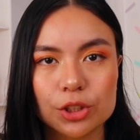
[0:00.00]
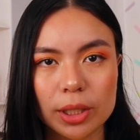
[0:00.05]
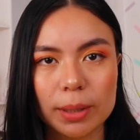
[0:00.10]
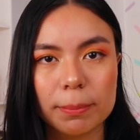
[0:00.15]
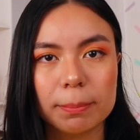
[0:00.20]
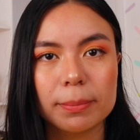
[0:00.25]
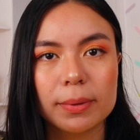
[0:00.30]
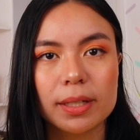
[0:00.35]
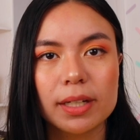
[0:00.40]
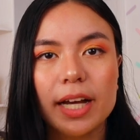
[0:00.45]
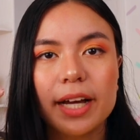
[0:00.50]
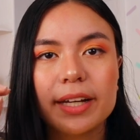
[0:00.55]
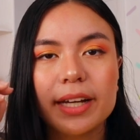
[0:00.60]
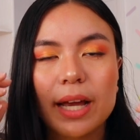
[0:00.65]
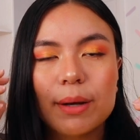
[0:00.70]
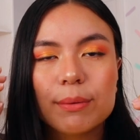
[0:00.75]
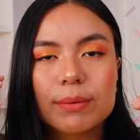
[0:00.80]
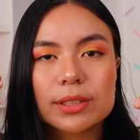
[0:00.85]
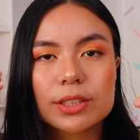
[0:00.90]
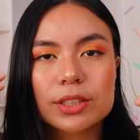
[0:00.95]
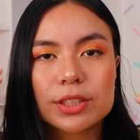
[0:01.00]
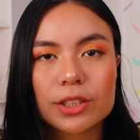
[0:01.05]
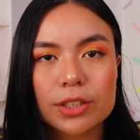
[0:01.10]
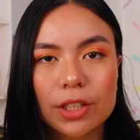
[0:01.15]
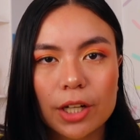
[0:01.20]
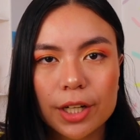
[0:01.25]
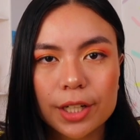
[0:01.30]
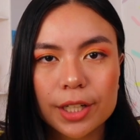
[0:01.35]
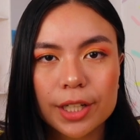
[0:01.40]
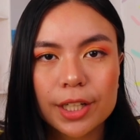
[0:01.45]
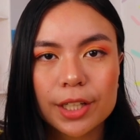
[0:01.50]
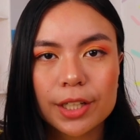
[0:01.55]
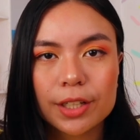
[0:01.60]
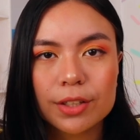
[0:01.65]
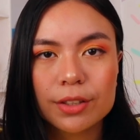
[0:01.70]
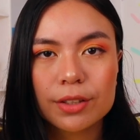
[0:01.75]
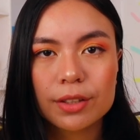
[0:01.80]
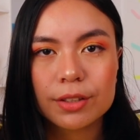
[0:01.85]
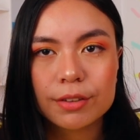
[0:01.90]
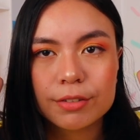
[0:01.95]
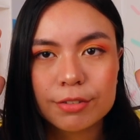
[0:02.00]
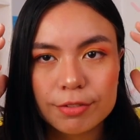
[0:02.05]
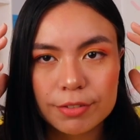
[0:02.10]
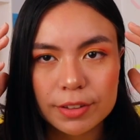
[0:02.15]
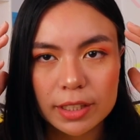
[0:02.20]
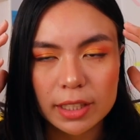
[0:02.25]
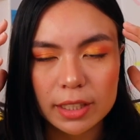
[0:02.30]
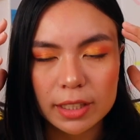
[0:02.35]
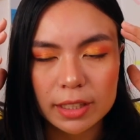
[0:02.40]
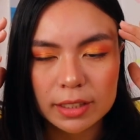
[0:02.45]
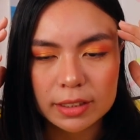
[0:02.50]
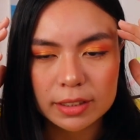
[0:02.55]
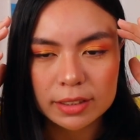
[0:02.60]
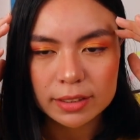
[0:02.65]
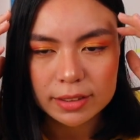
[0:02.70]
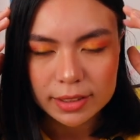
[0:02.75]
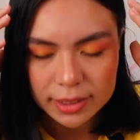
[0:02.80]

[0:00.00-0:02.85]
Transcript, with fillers: drip, and I was starting to feel